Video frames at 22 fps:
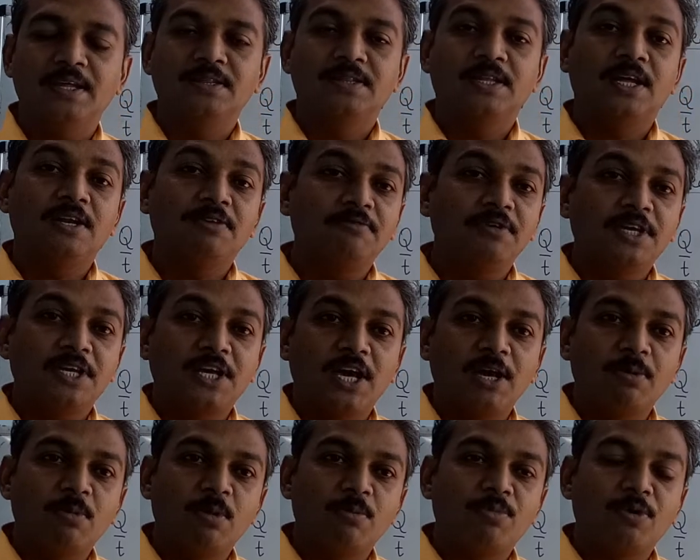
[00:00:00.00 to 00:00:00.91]
Then we
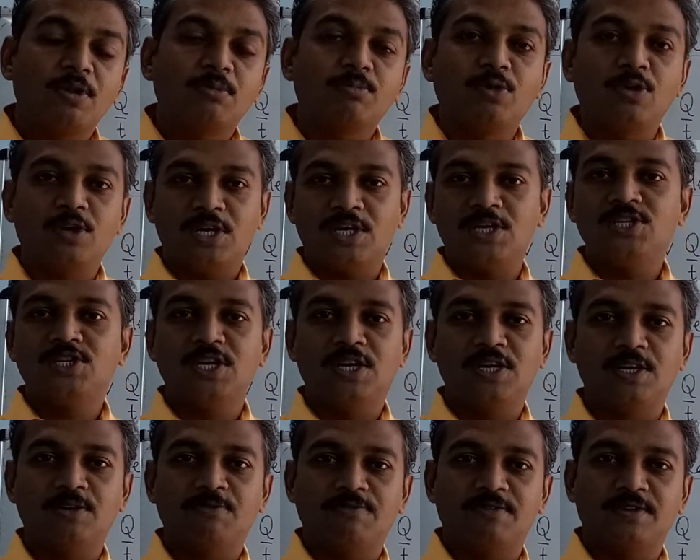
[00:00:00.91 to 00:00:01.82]
came upon
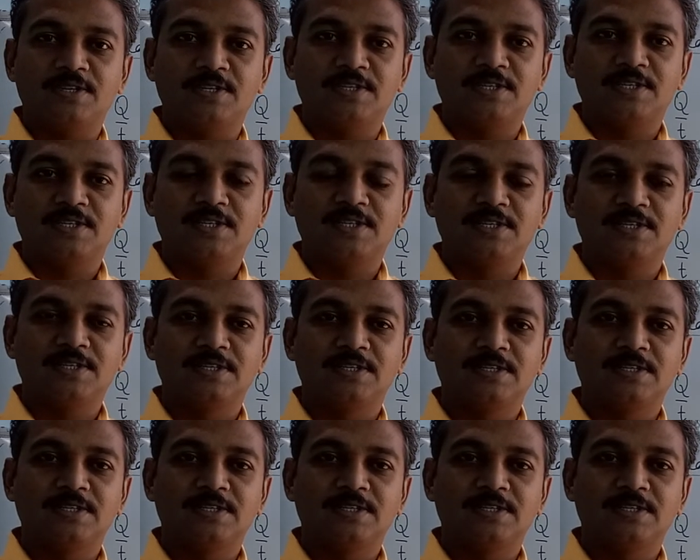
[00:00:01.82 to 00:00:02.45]
potential difference.